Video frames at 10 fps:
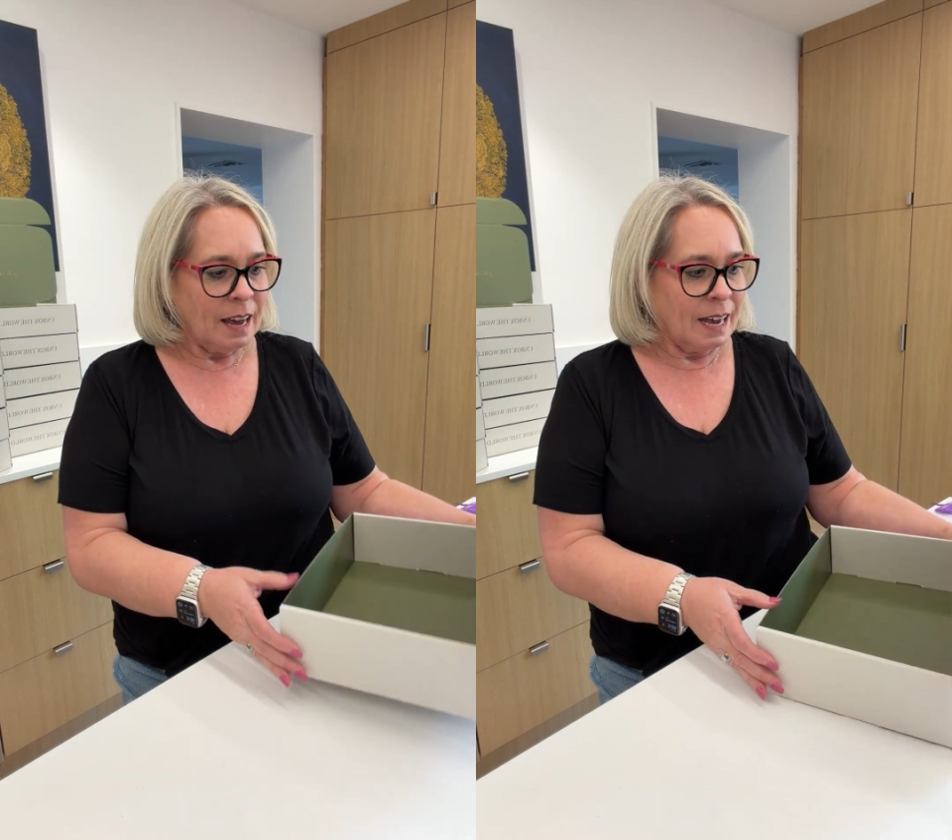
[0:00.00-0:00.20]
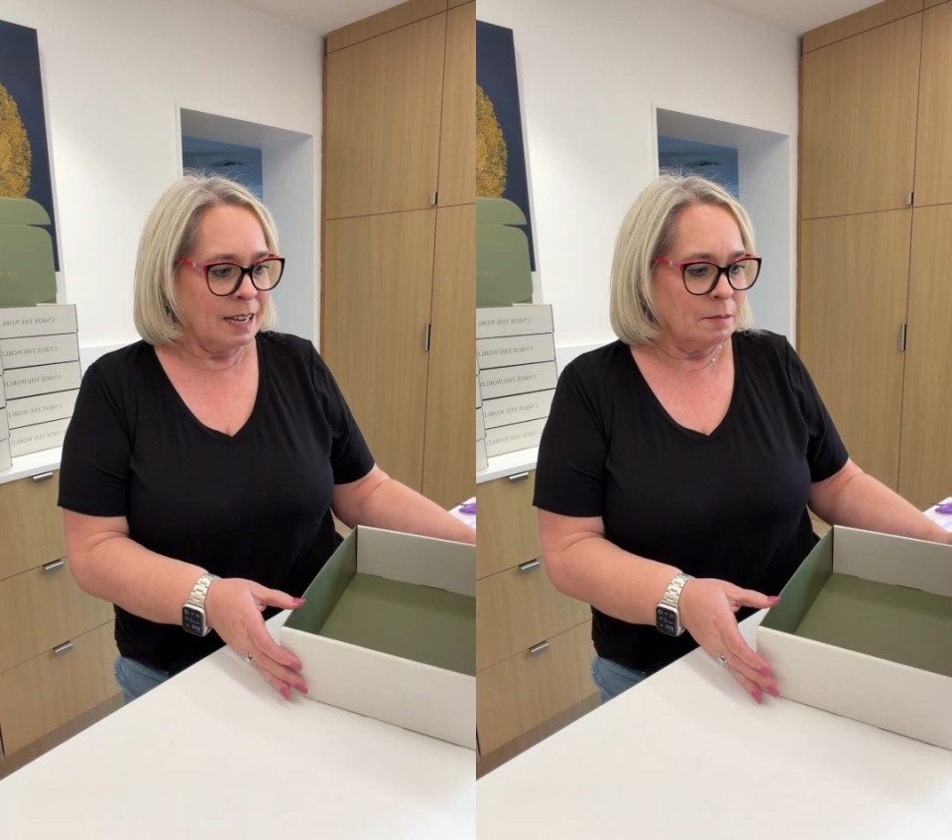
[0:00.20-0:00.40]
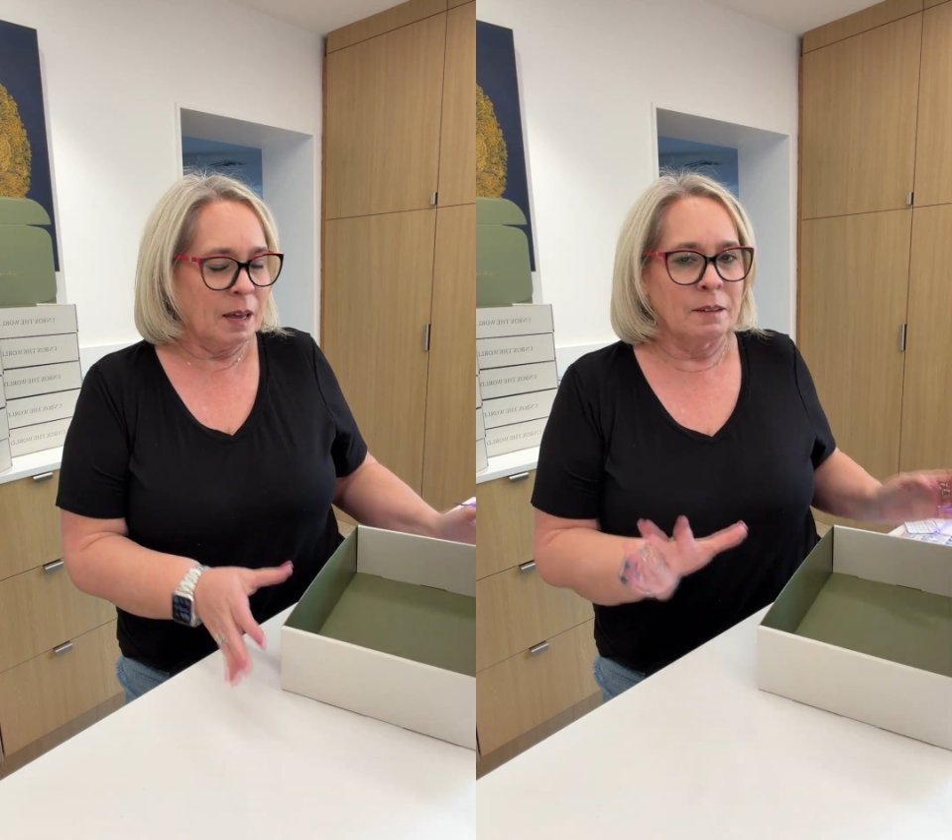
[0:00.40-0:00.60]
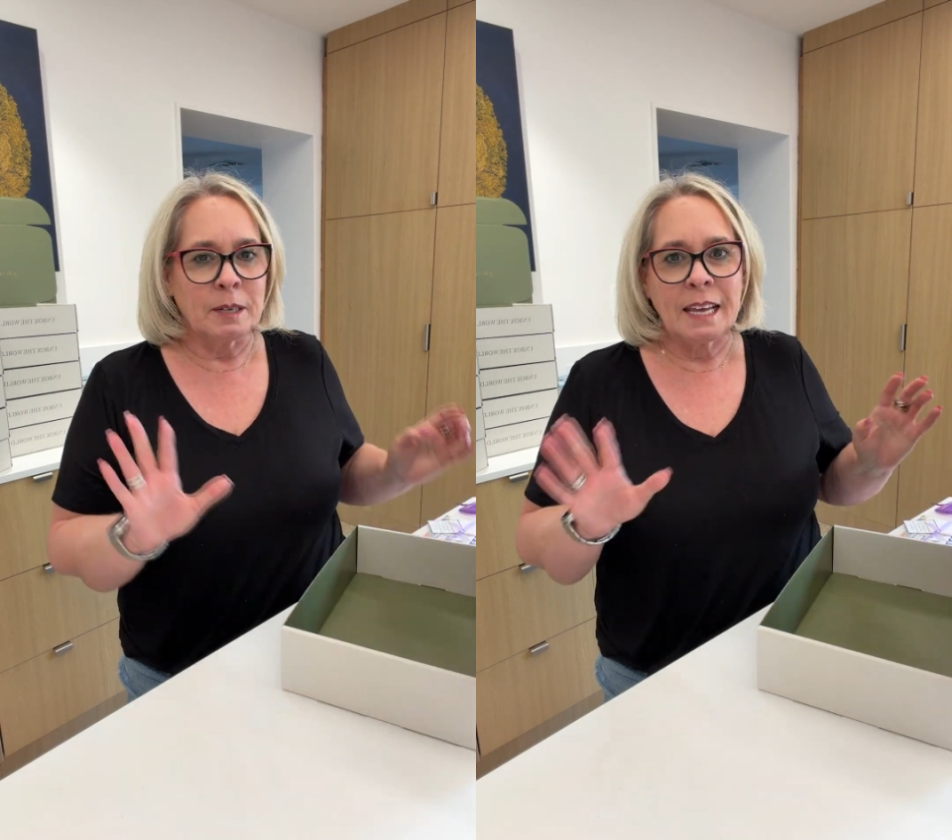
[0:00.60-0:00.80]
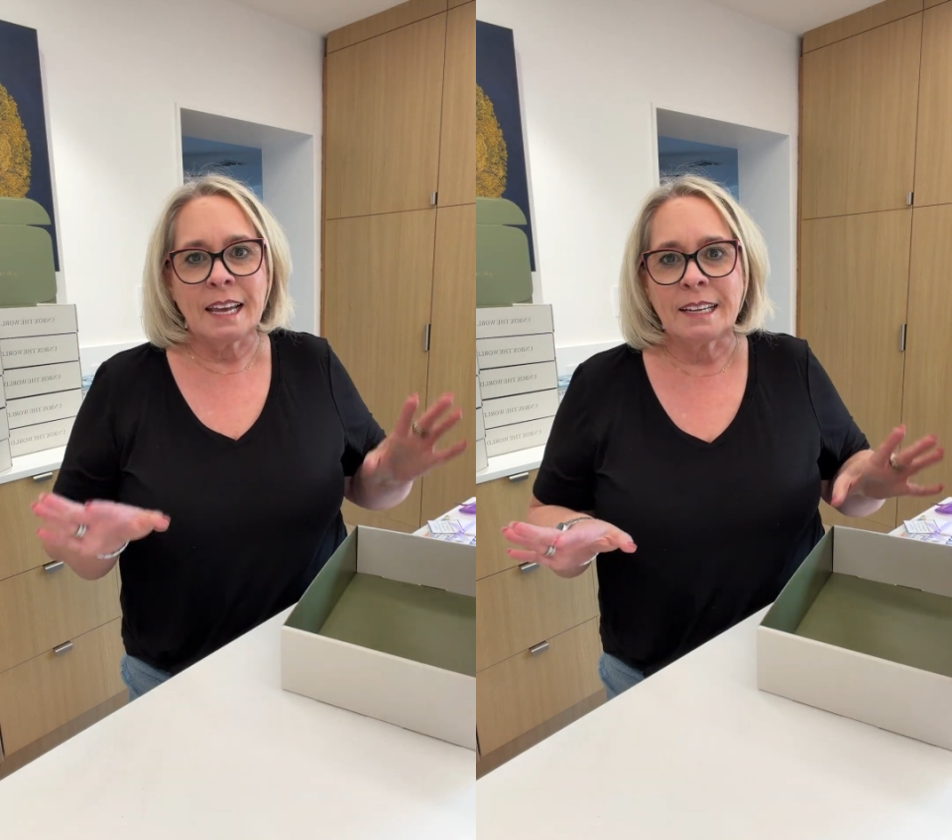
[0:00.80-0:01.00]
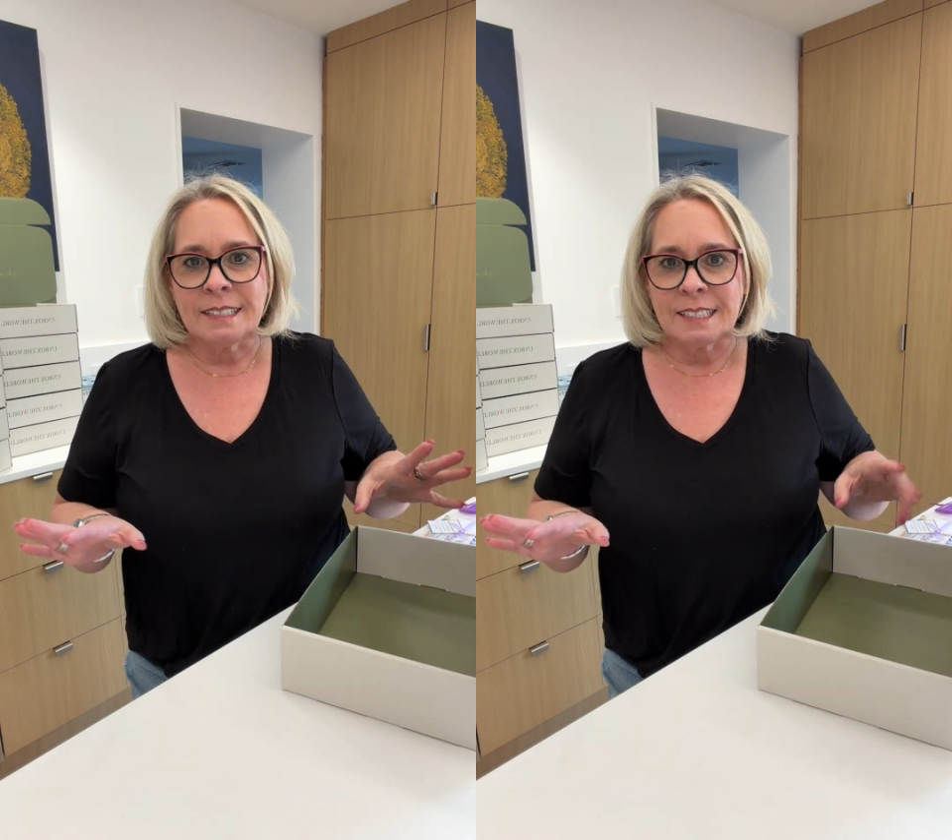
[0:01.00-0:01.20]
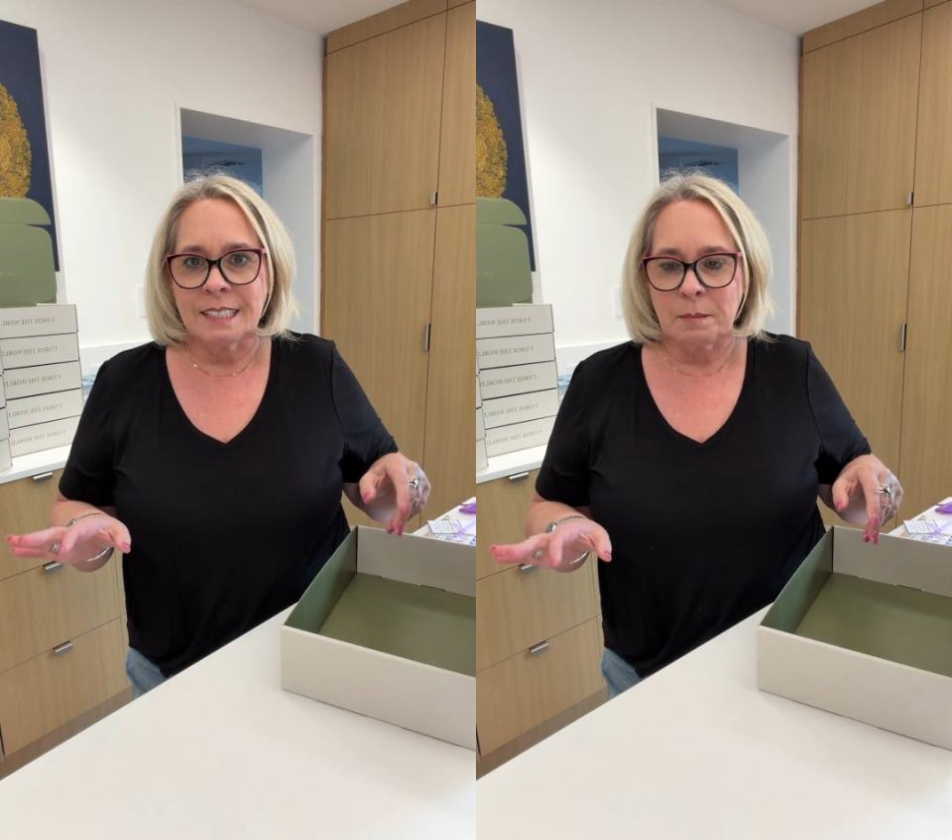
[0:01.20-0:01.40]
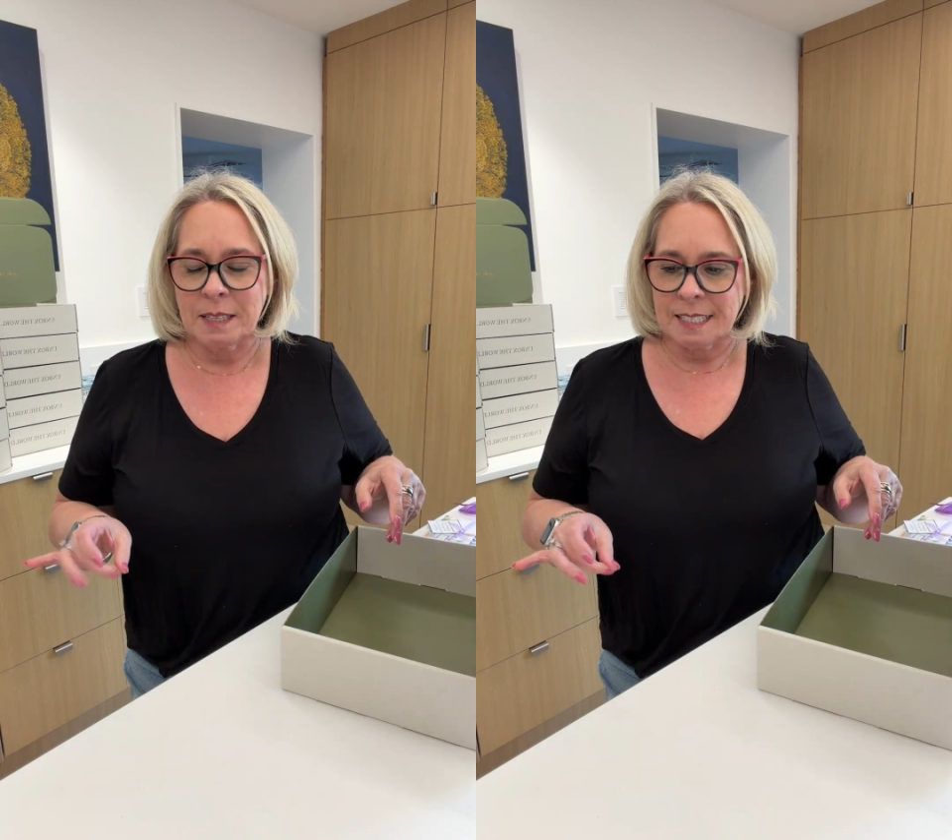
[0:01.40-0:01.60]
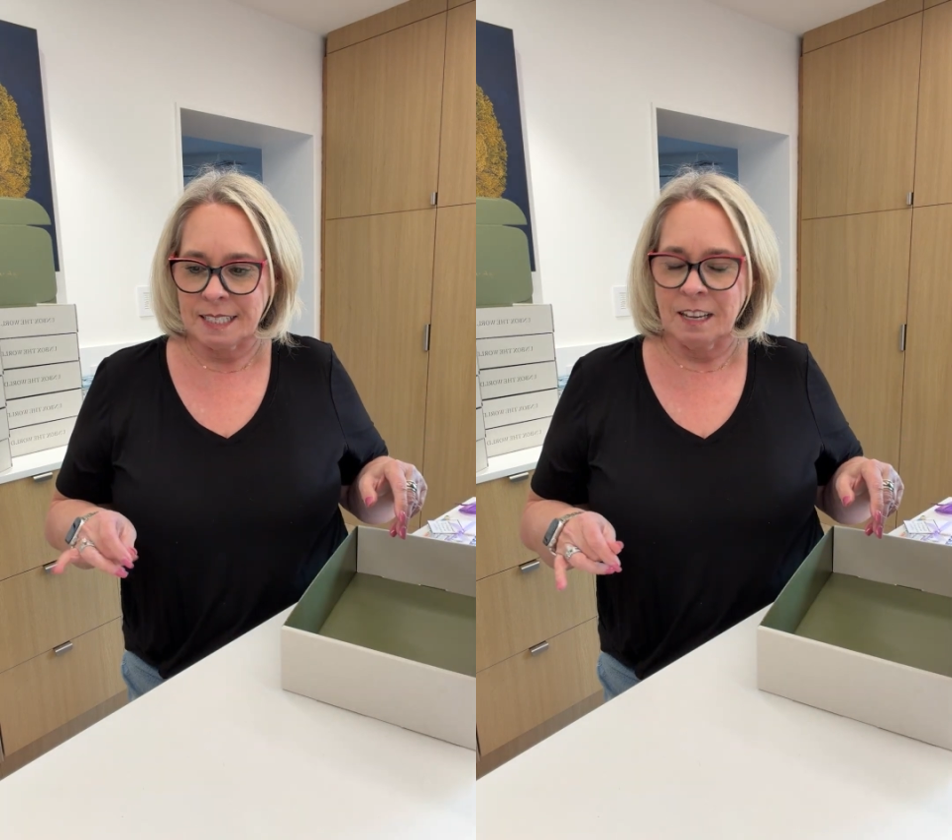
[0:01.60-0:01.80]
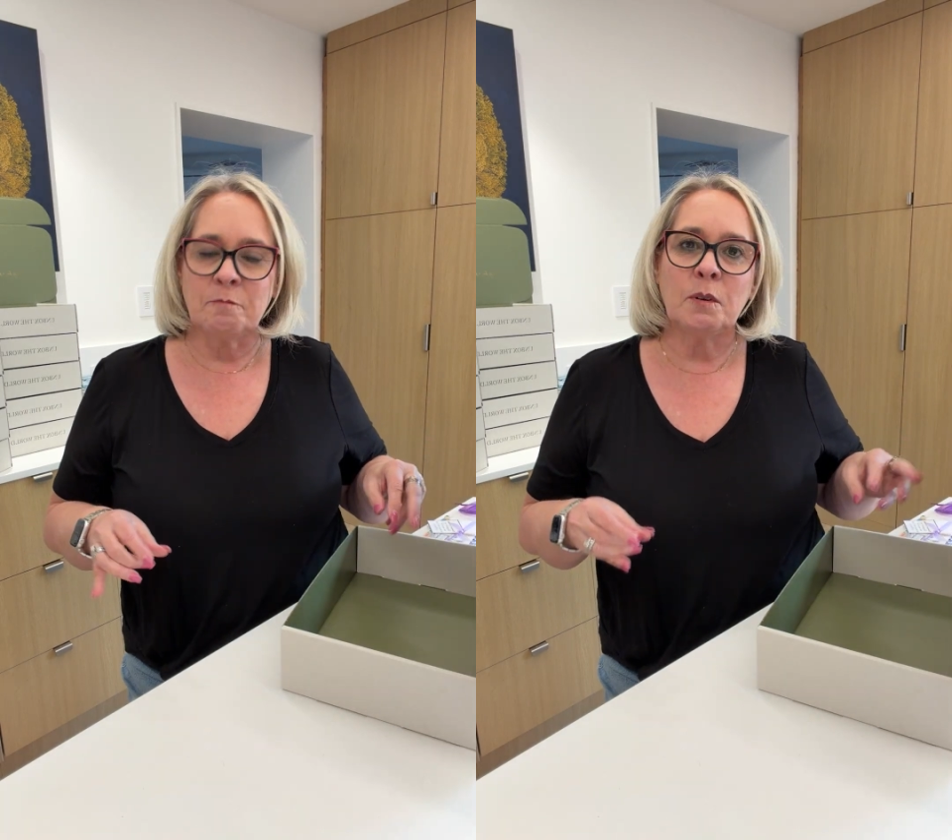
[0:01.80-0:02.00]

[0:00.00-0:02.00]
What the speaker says: I went ahead and did some of this stuff